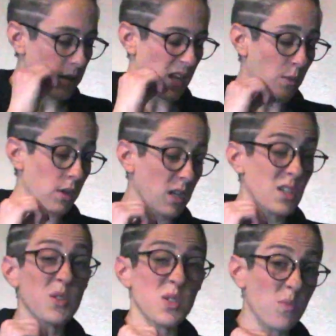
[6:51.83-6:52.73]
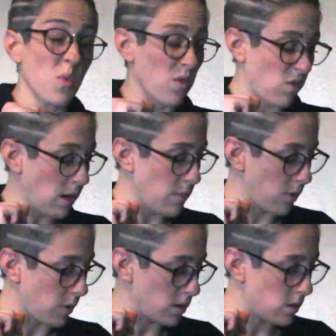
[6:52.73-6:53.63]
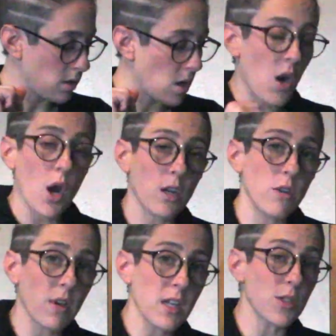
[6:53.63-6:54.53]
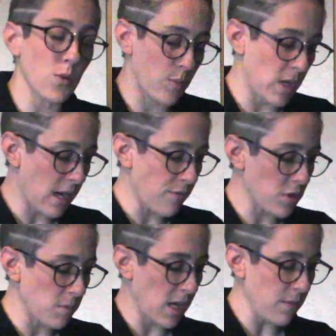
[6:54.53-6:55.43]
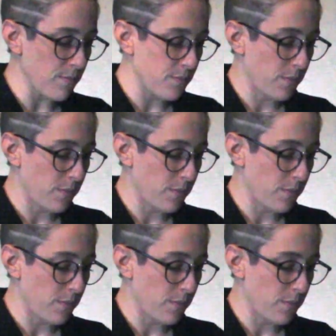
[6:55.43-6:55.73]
Now we're going to do some more rhyming words. Are you ready to repeat after me?